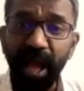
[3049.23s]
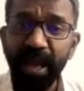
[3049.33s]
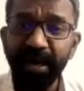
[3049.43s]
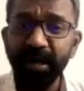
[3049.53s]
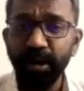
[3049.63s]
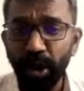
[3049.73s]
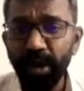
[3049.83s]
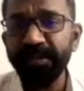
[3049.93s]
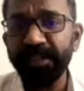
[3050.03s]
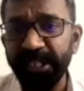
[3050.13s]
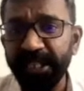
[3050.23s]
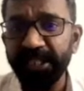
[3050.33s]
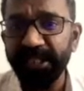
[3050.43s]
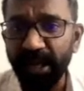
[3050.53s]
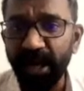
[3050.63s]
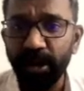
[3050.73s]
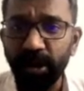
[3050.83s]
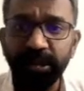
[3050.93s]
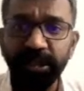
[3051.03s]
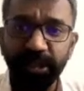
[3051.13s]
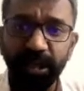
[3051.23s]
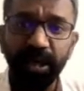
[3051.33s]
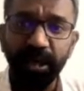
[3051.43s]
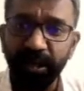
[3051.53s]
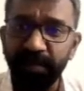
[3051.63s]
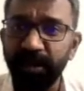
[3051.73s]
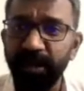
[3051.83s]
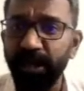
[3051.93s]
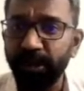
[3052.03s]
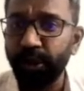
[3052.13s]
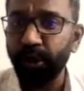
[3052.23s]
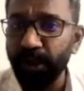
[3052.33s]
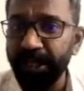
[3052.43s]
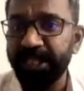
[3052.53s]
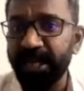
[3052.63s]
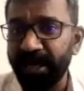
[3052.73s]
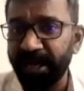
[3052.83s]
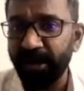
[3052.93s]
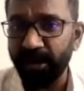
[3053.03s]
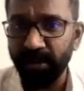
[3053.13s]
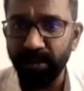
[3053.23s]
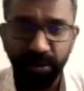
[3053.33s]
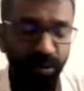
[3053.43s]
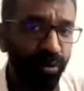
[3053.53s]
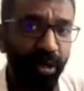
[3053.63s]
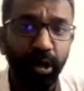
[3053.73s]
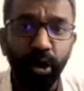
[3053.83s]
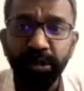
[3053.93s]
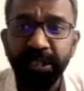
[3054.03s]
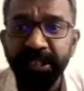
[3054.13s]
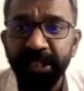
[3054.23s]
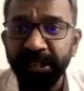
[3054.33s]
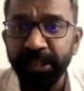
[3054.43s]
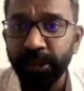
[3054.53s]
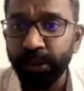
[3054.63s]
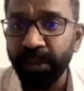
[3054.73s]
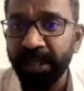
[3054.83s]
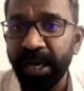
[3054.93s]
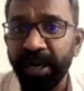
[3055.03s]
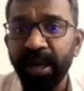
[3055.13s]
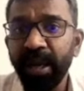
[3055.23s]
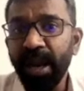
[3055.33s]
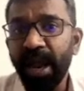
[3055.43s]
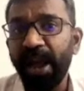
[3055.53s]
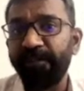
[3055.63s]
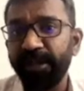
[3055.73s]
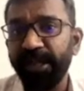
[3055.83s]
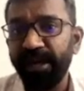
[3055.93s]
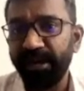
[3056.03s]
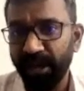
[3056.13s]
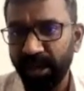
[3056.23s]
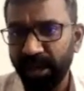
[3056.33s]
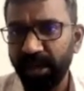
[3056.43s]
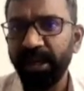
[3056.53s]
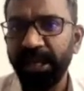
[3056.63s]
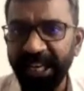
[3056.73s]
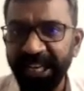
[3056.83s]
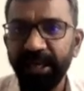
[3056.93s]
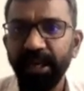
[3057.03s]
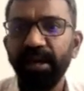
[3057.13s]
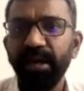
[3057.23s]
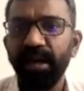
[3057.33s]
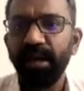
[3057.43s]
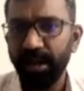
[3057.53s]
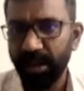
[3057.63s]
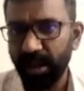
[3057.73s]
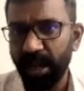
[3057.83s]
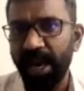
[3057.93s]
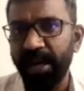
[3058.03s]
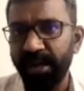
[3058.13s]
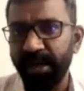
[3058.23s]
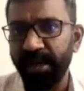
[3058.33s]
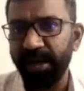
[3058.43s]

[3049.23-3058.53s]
and a lot of cities across the world are slowly starting to do that. Los Angeles is doing that after their heat and